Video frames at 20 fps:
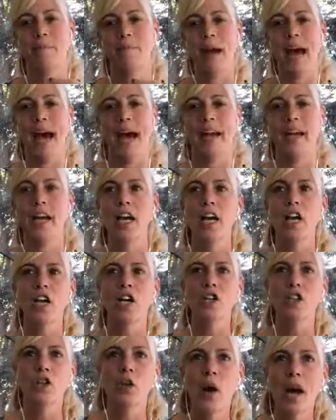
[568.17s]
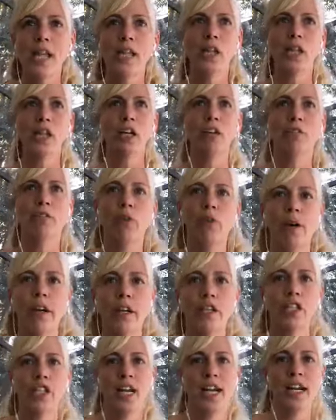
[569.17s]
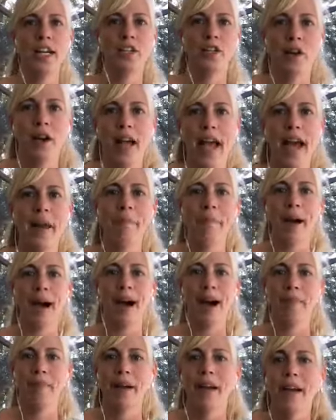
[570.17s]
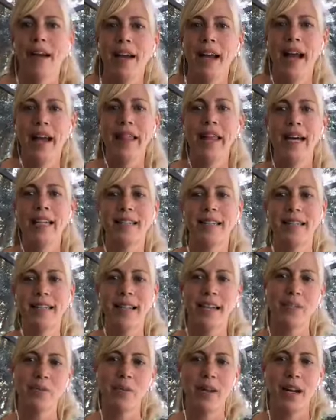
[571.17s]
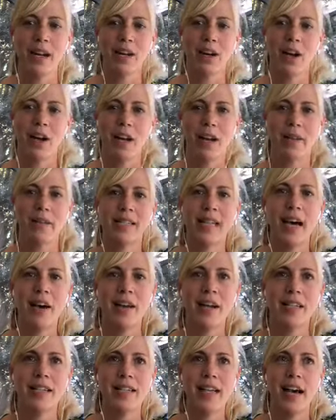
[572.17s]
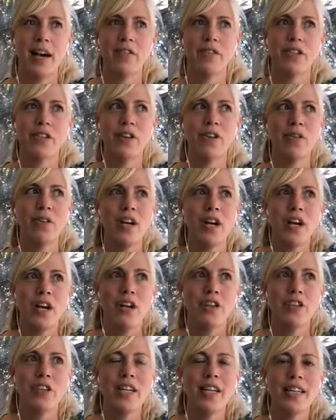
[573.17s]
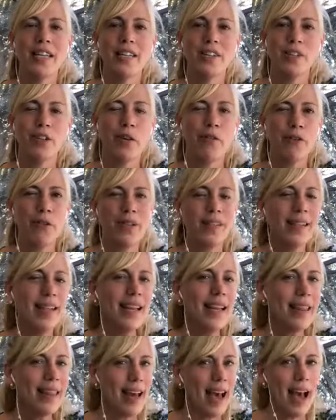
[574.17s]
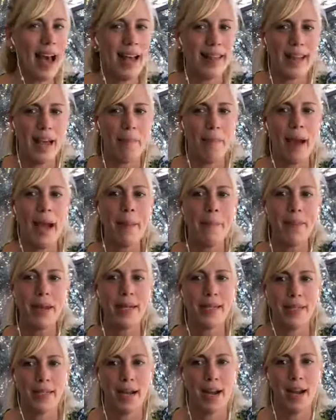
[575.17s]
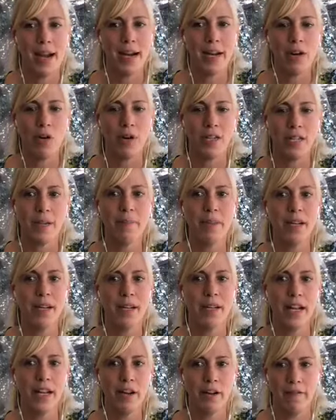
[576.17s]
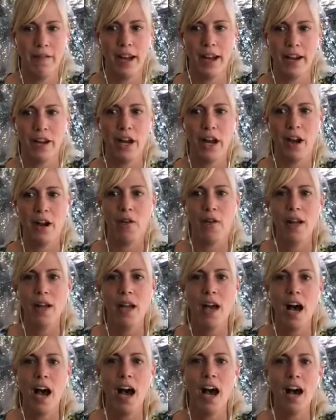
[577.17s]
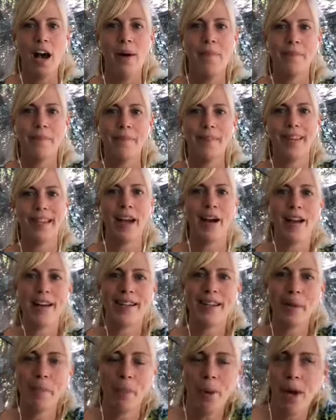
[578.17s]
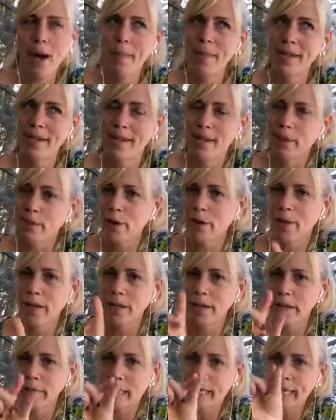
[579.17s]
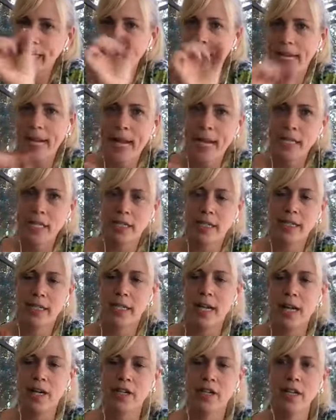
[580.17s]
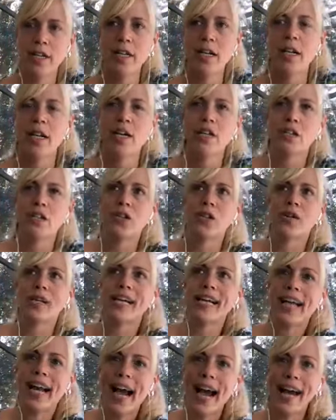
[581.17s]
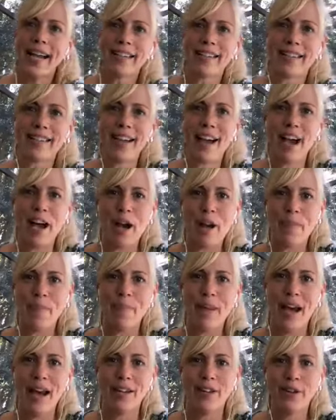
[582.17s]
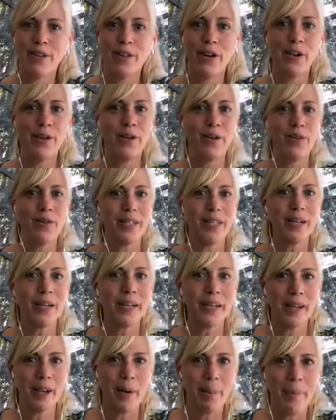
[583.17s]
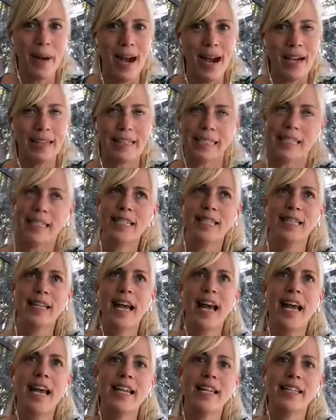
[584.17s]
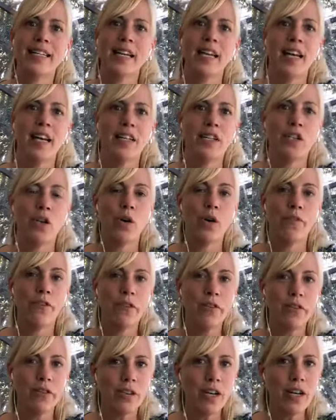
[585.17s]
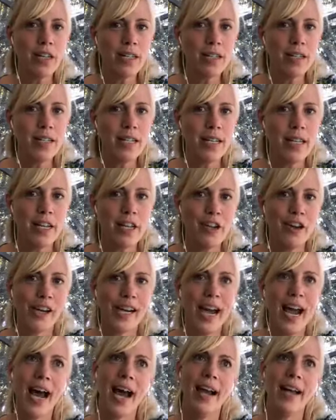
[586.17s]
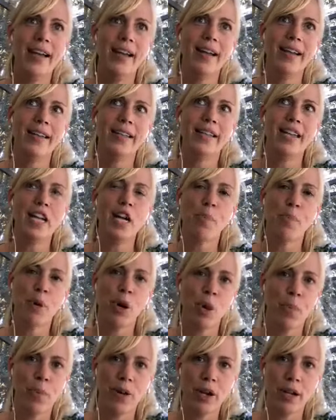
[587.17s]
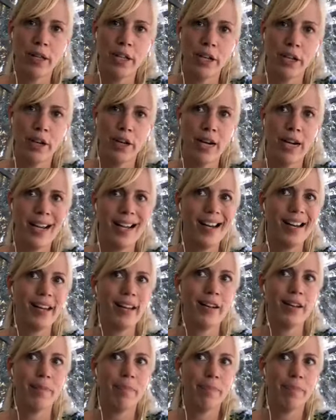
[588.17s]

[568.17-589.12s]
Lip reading: bad. So I look for a change or a head bob, and that's what I call down on sound. So if you see that might be a sign or something to let your vet know. Now I did promise to throw in a little kitty cat discussion. So cats, as you know, use their litter boxes, and so if you start to see that your cat is inappropriately urinating,